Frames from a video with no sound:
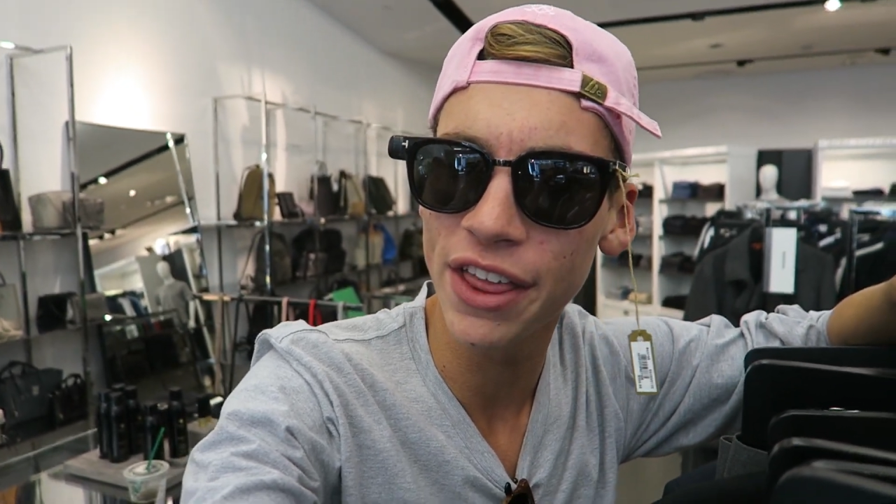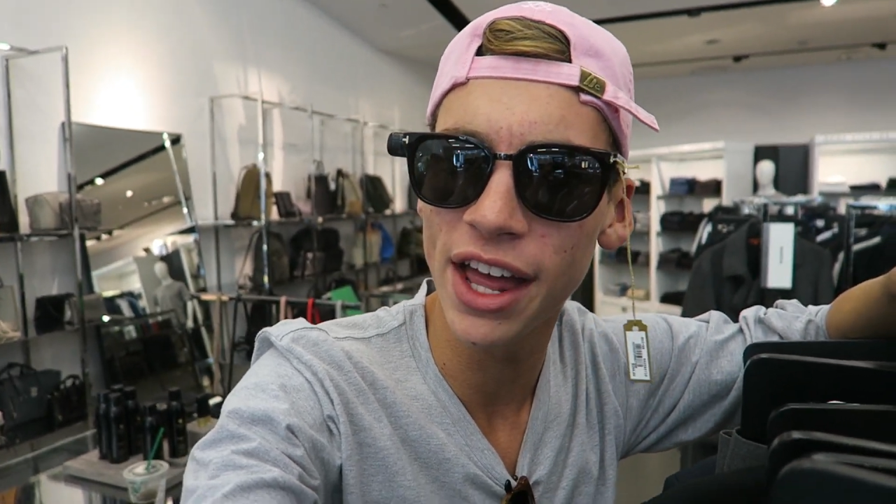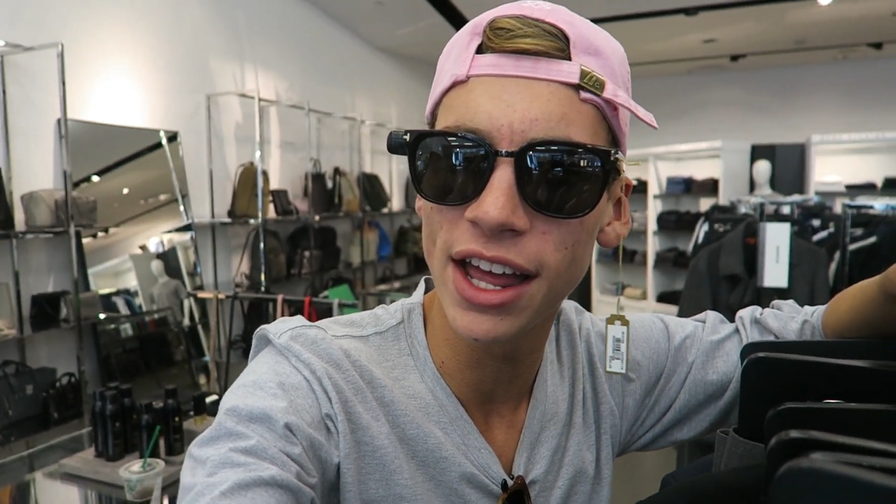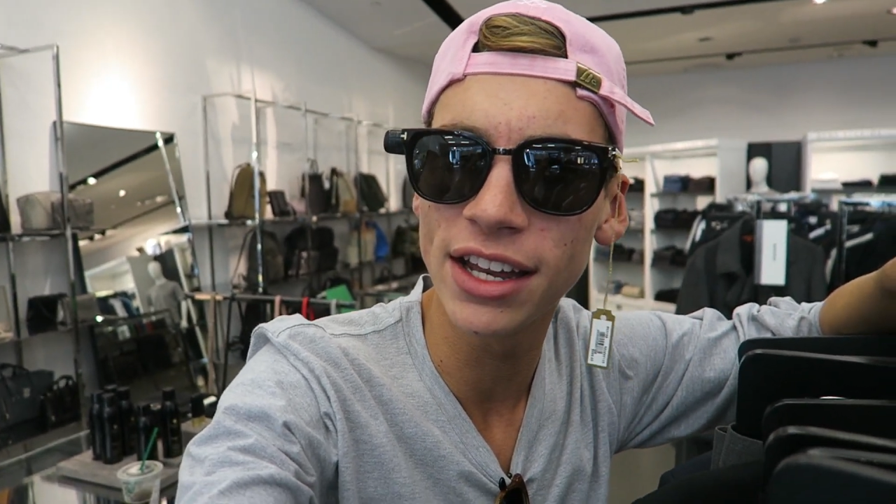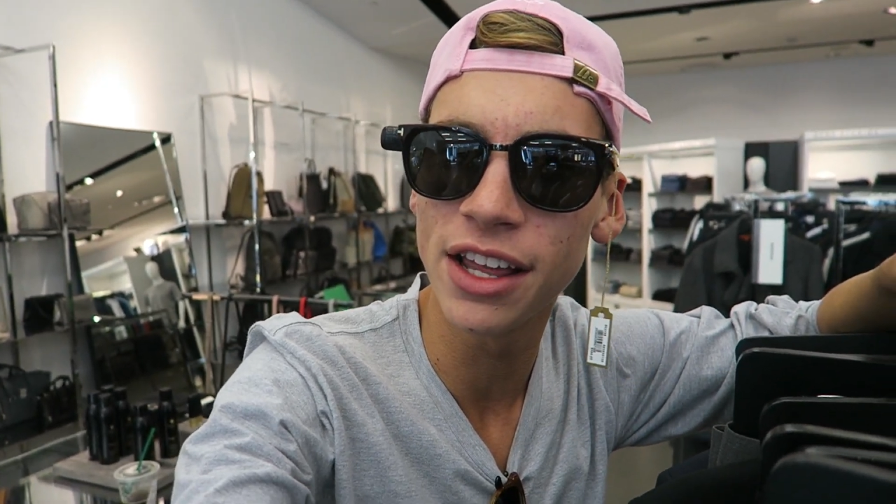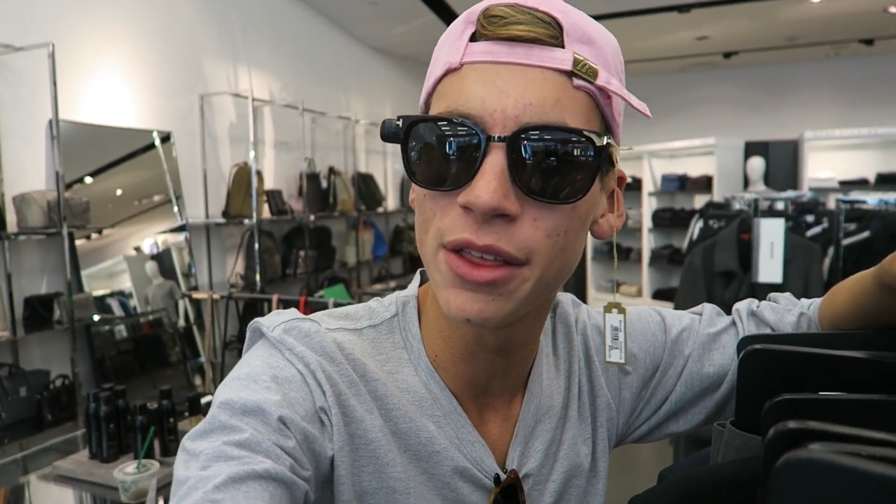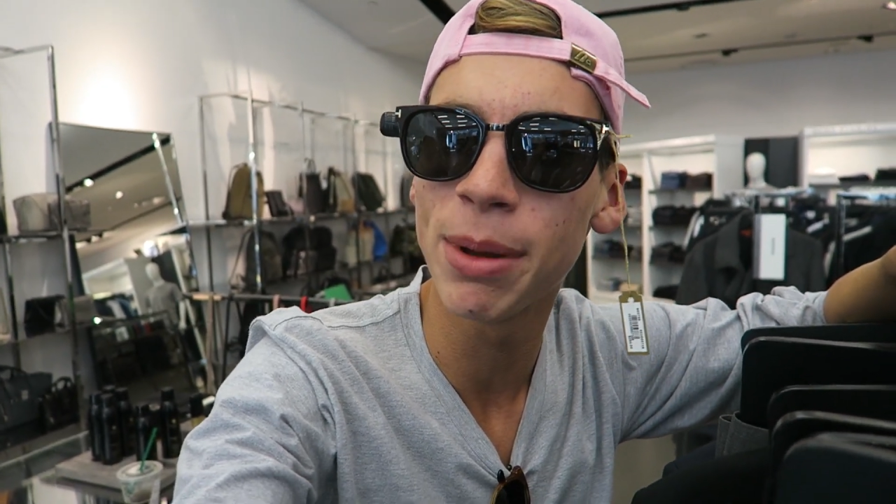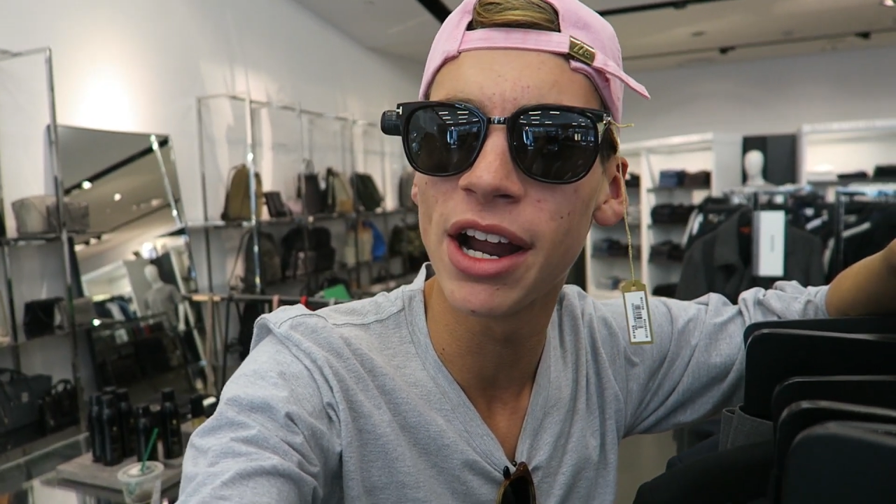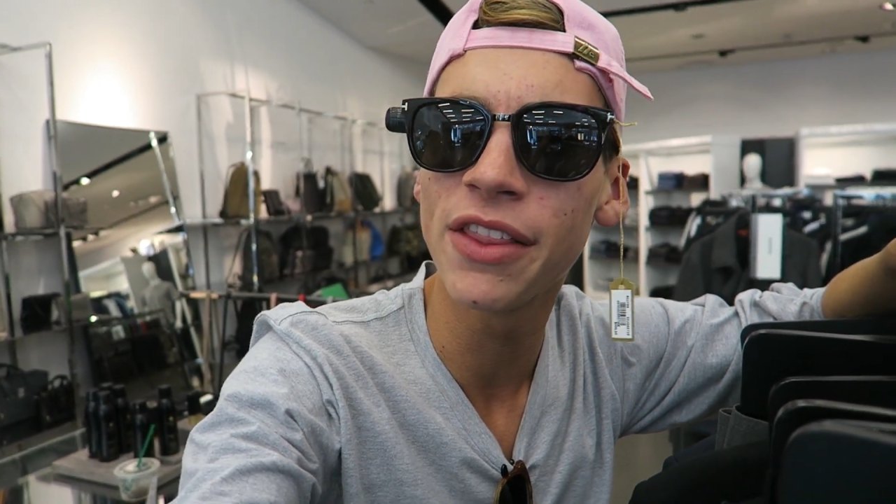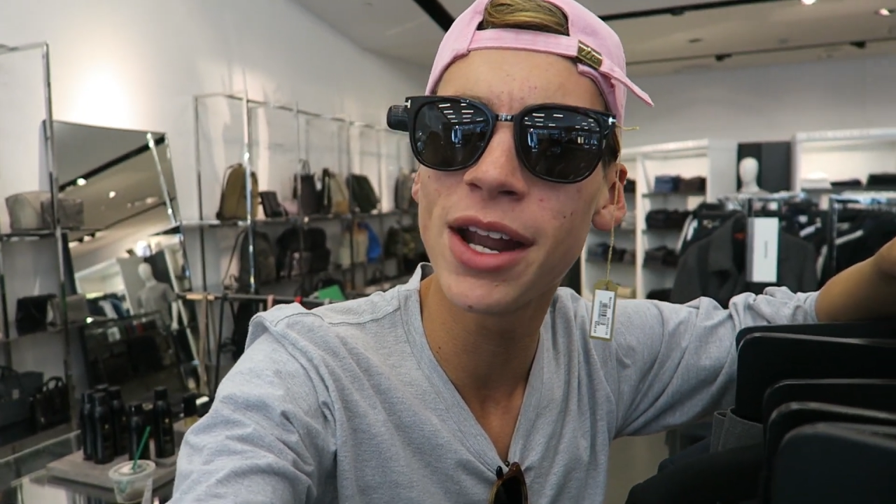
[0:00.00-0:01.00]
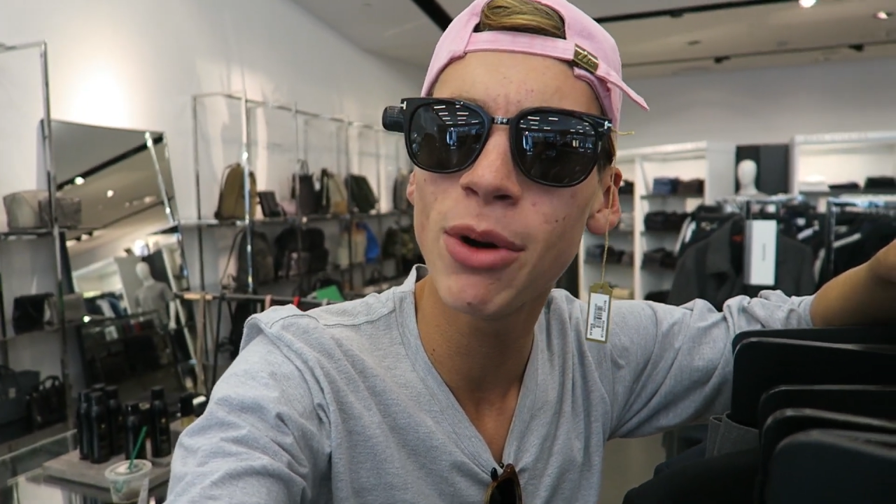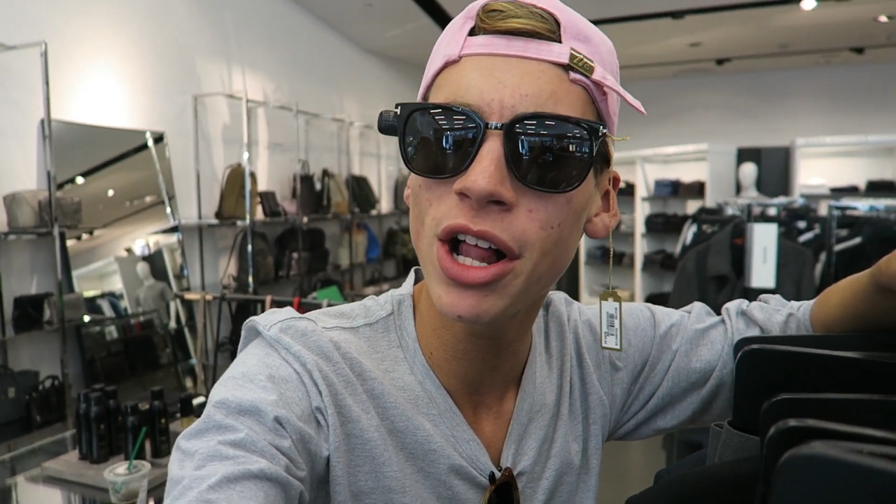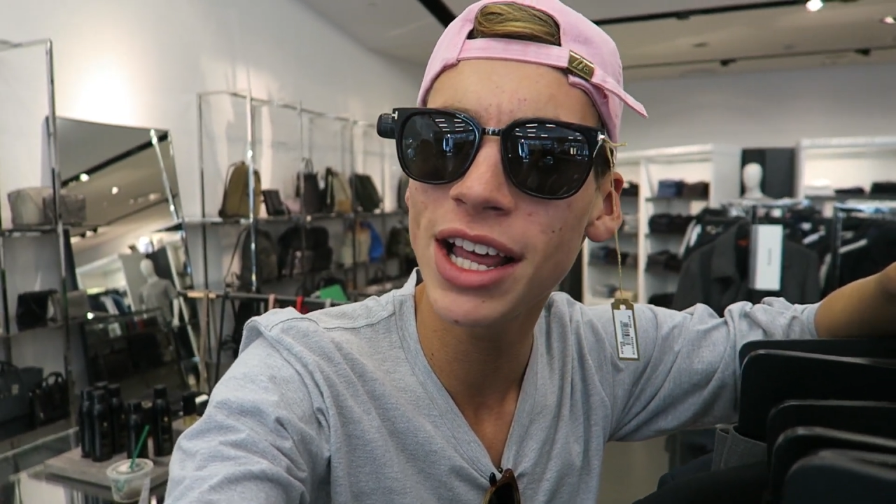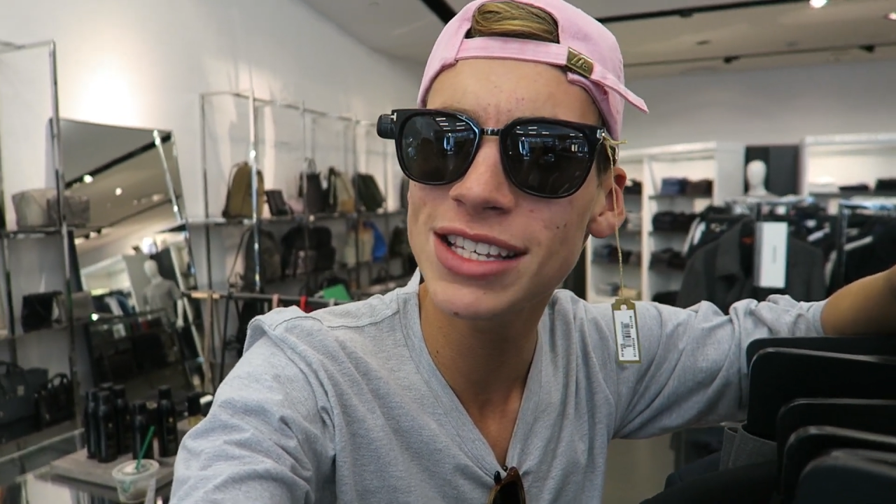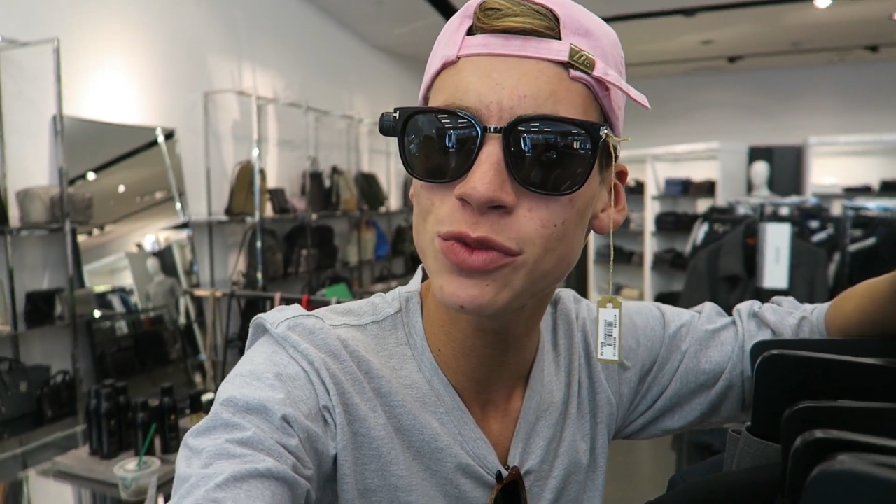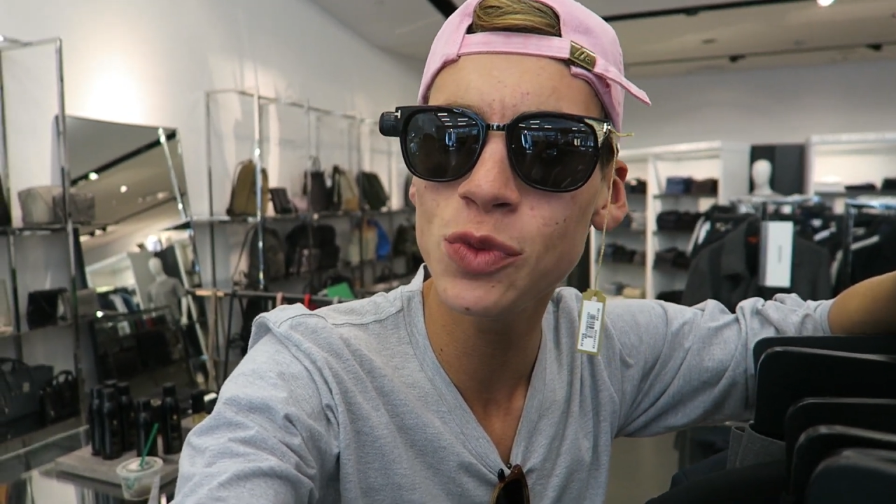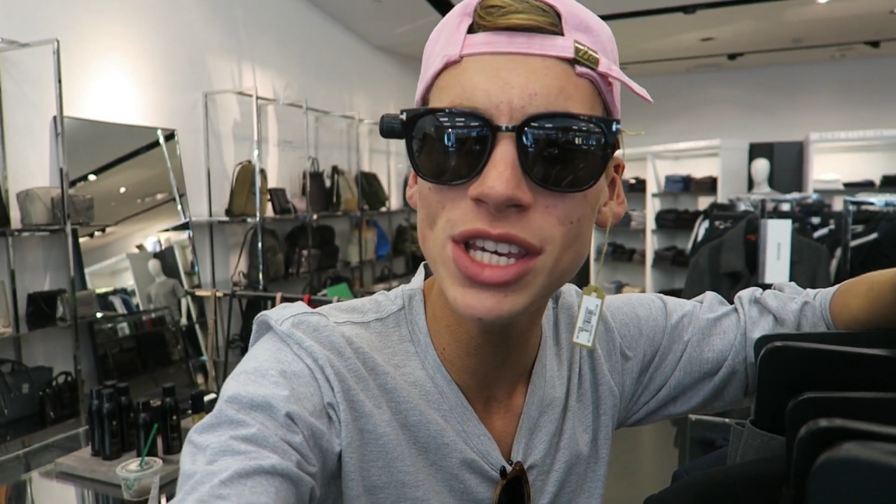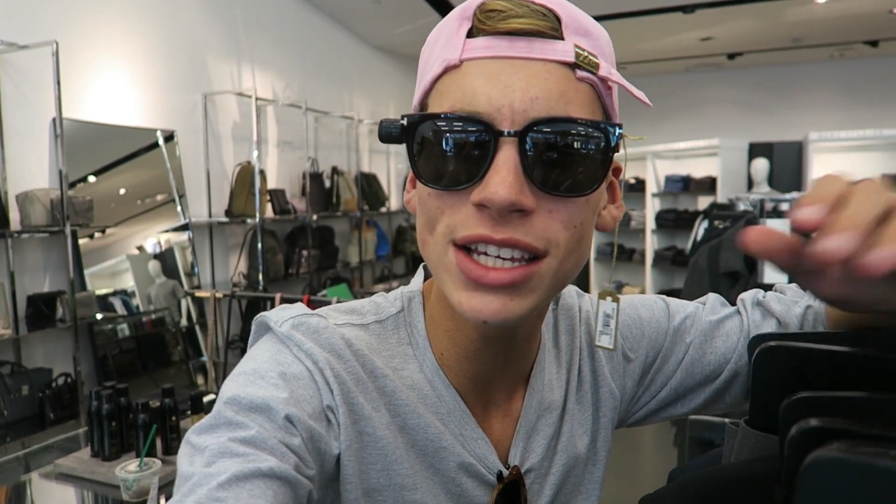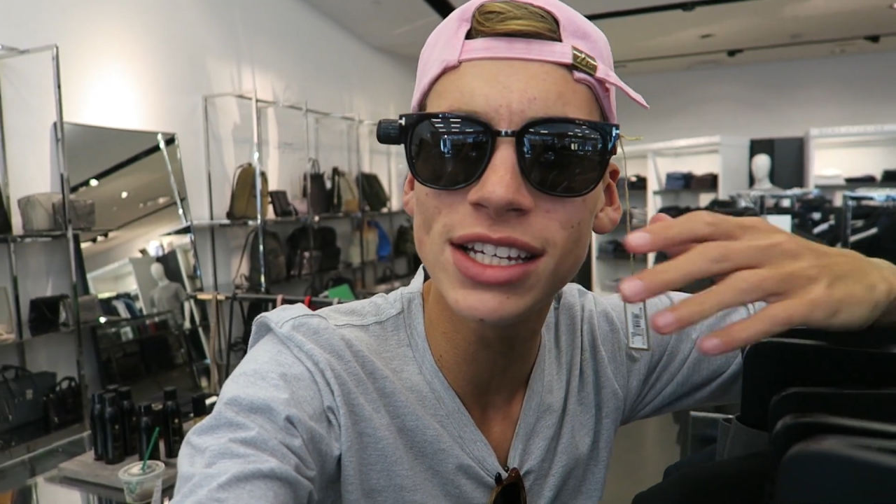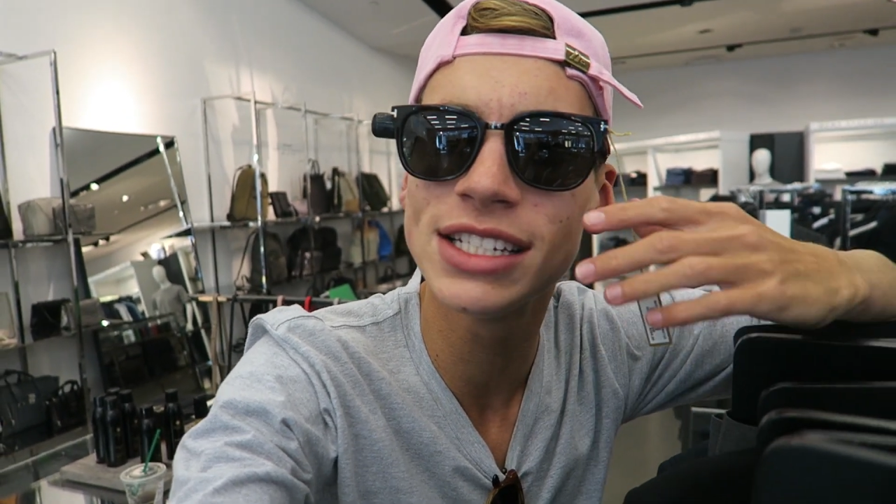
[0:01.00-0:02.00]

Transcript: than the pair that I bought last week.